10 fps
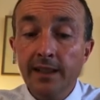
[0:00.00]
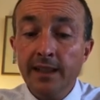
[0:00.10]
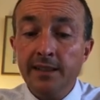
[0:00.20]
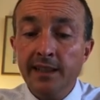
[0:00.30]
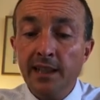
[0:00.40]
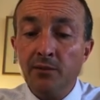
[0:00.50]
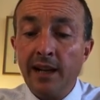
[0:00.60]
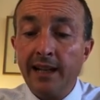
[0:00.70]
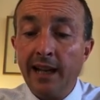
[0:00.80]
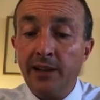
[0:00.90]
Into Year
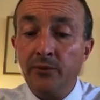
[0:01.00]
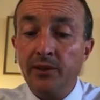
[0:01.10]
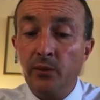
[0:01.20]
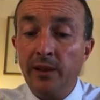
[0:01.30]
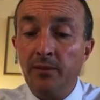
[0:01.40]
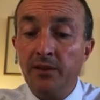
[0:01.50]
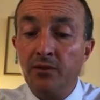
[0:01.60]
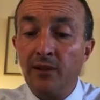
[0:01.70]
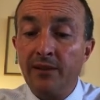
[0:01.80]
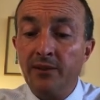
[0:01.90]
8, Henry Sweetman,
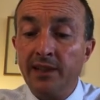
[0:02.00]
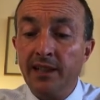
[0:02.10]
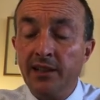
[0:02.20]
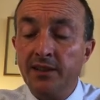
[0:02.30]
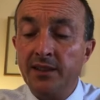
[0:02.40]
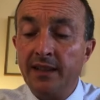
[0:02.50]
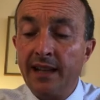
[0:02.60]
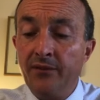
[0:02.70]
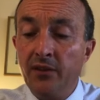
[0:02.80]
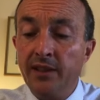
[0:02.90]
great resilience and
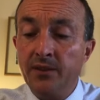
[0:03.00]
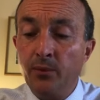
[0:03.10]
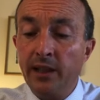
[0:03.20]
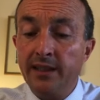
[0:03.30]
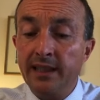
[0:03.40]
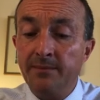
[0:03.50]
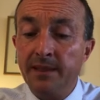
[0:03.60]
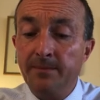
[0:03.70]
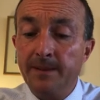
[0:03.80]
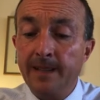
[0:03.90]
effort this week, says
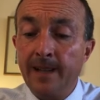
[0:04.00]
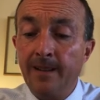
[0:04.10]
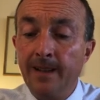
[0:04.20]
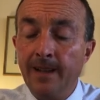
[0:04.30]
Miss Patel.